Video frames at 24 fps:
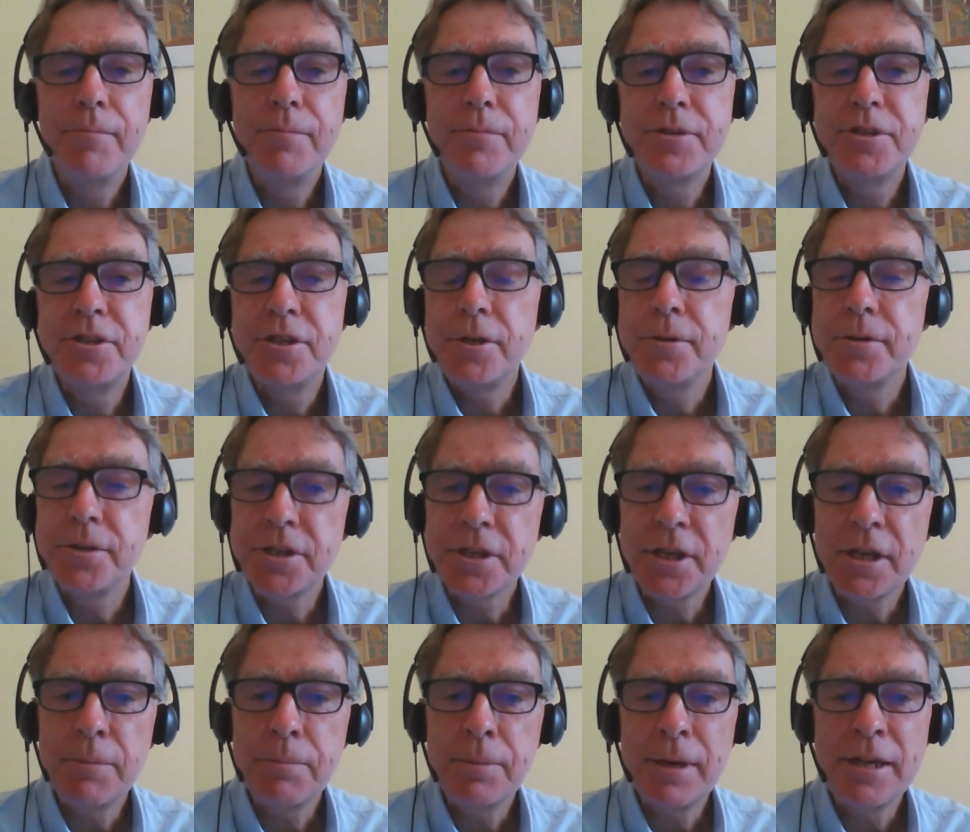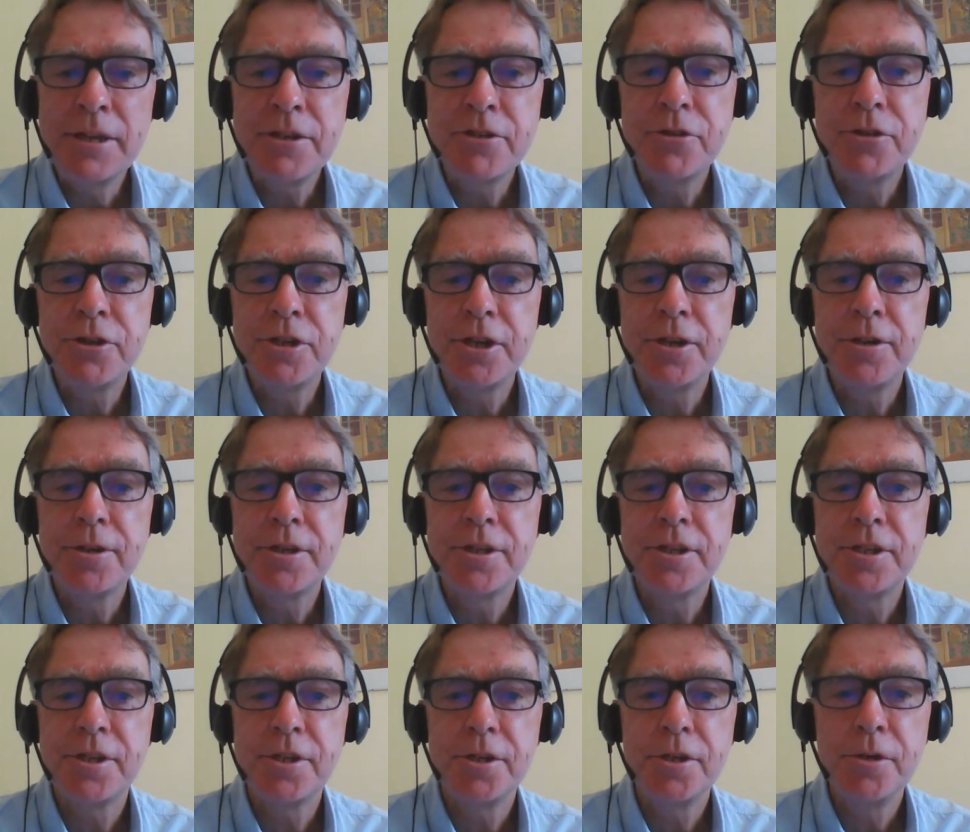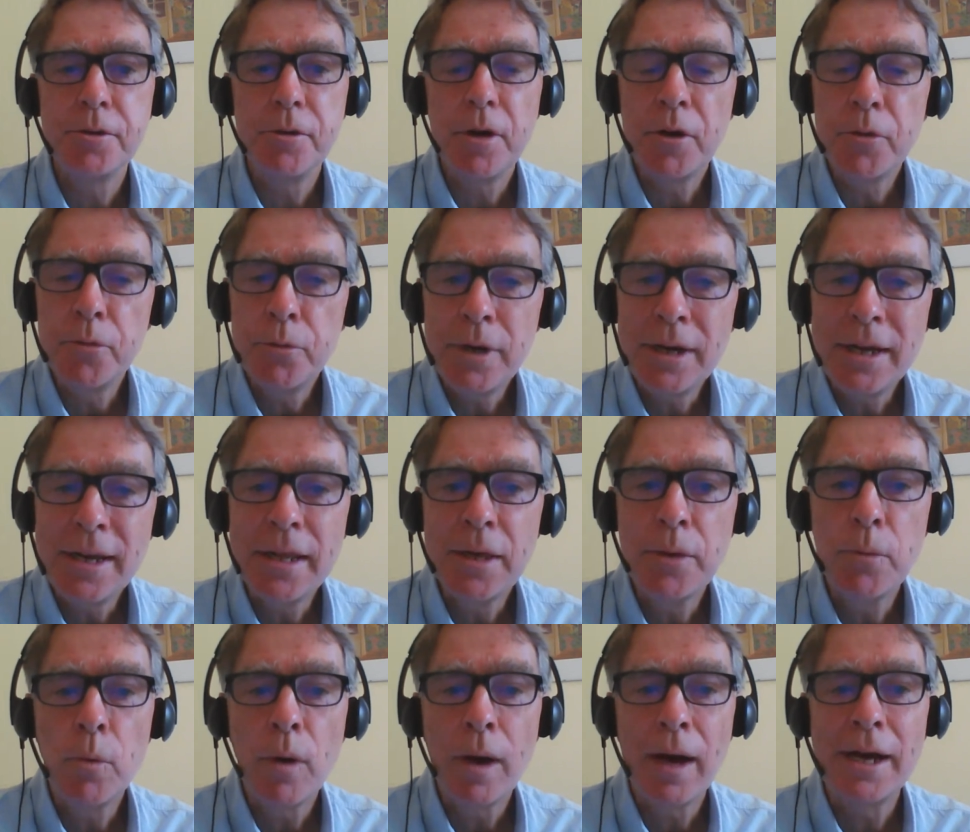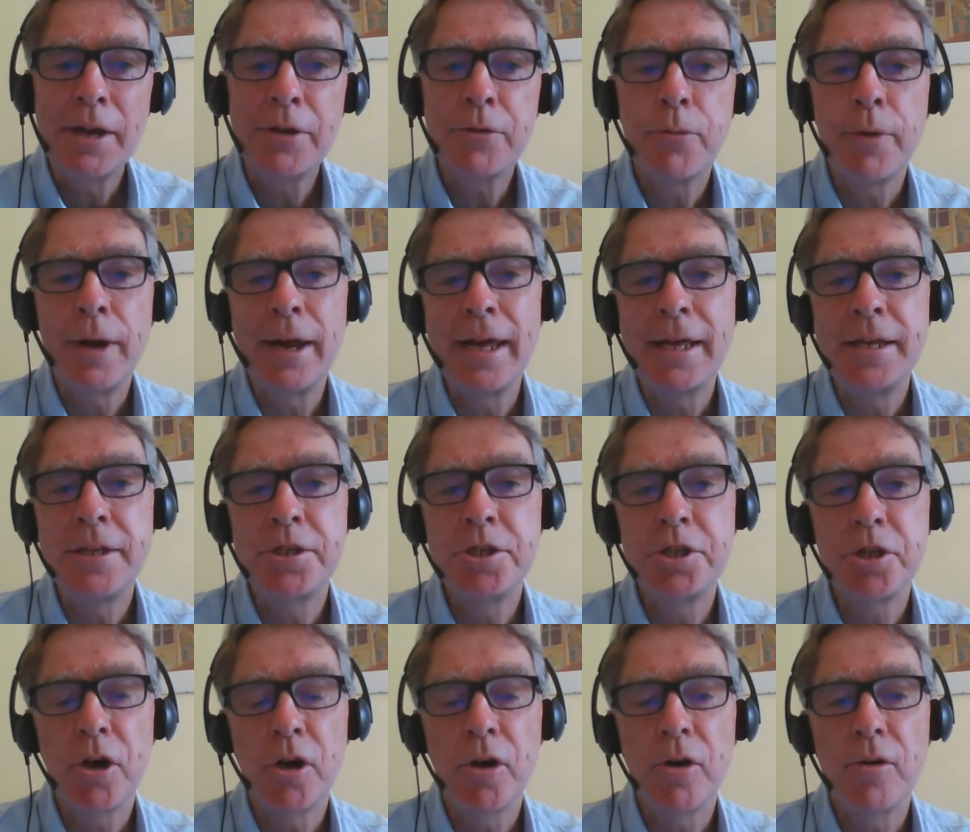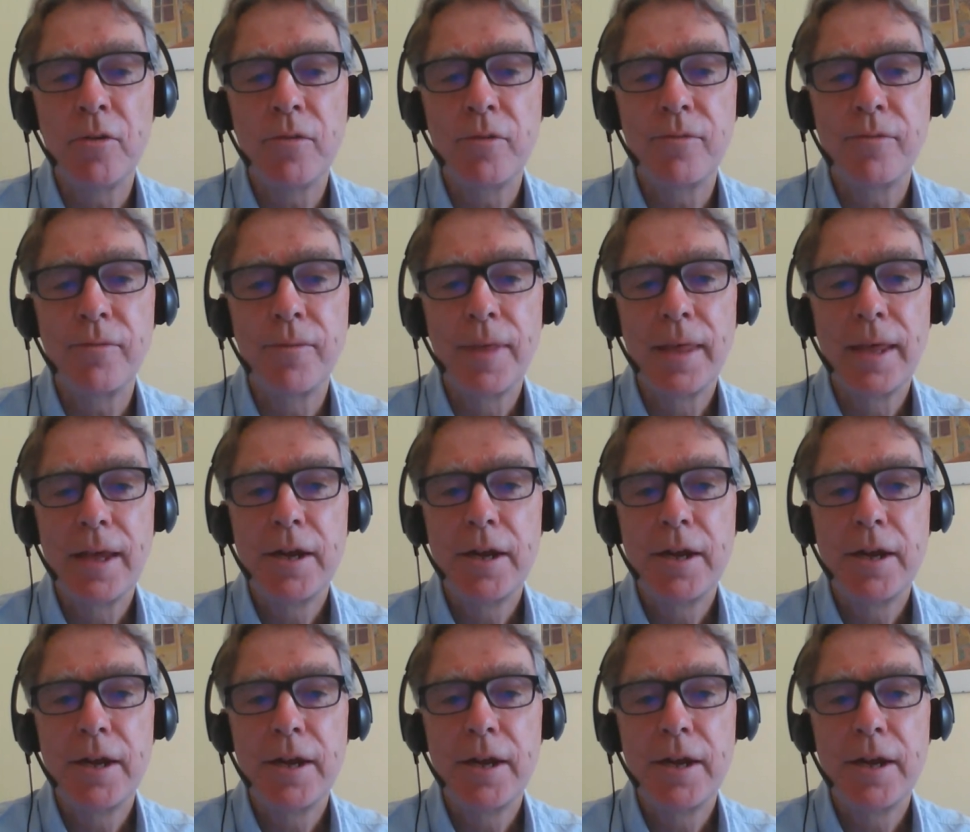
Students are going to be introduced to a really wide range of